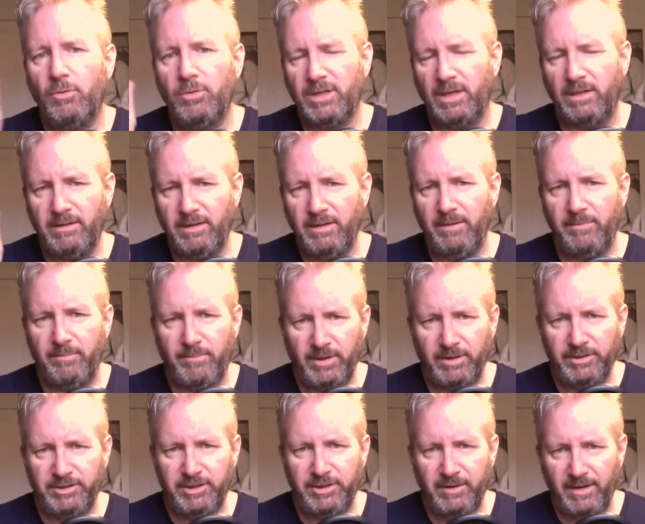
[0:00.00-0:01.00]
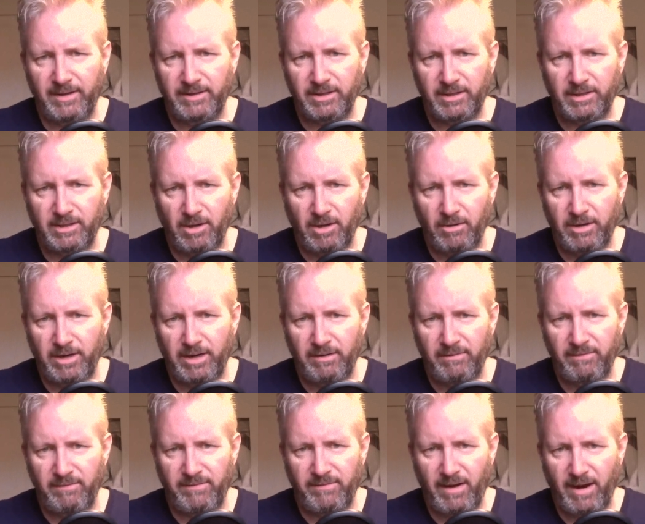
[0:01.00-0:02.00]
under the impression you had to cock it,
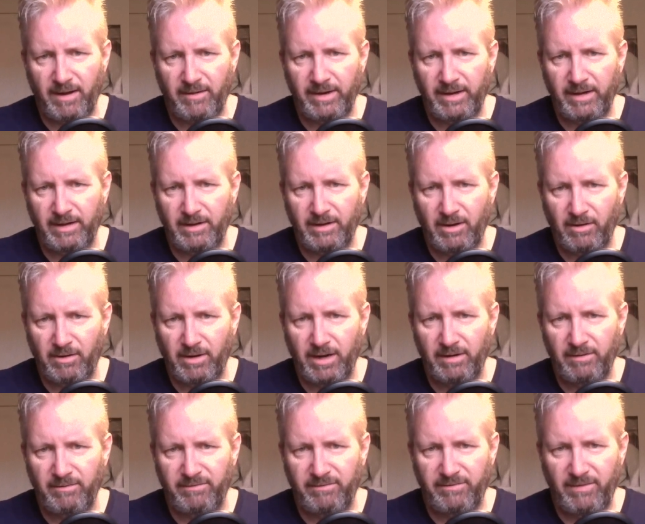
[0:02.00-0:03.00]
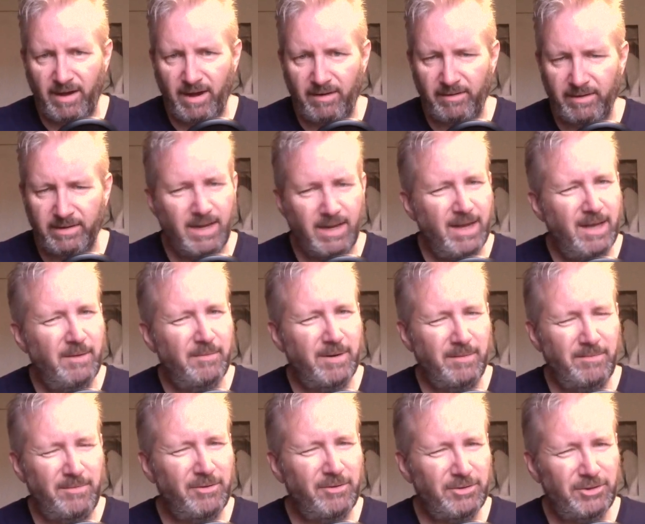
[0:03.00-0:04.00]
fire it, cock it, fire it. But I'm
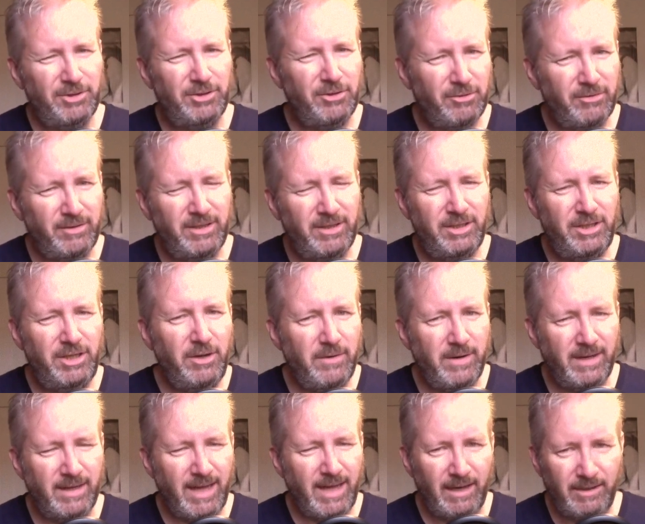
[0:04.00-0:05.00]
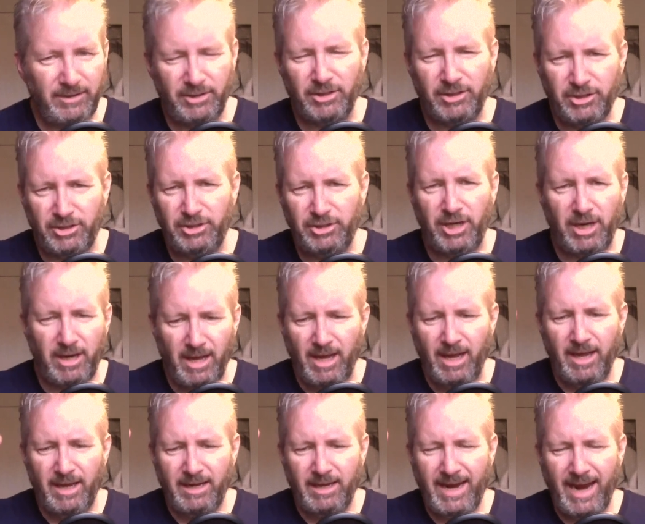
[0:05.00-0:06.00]
not sure he's doing that. Just ch-
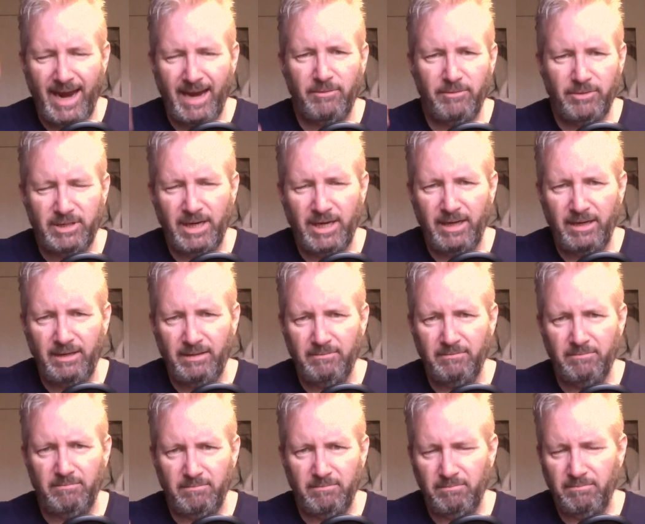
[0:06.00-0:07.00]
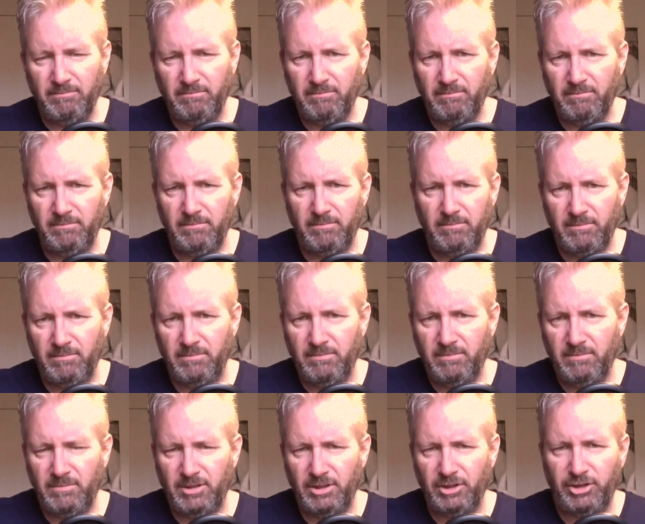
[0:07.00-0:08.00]
counting
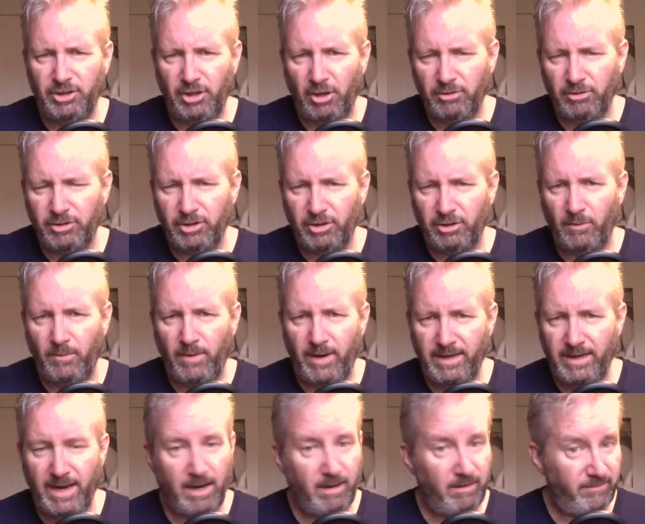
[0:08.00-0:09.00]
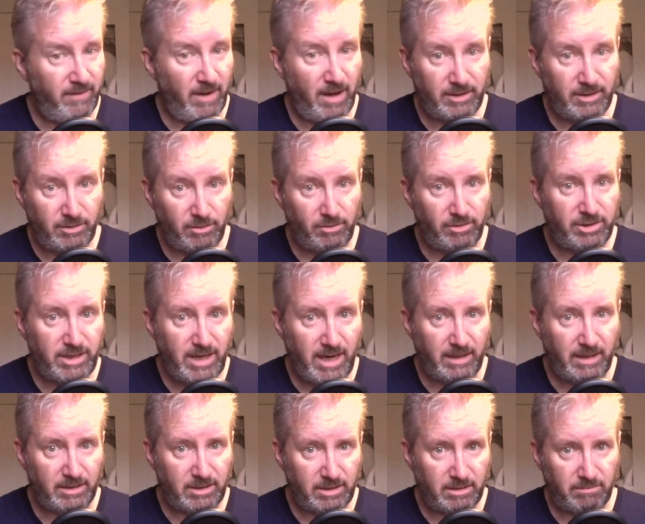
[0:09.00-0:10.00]
the shots on the way down. Fires all six.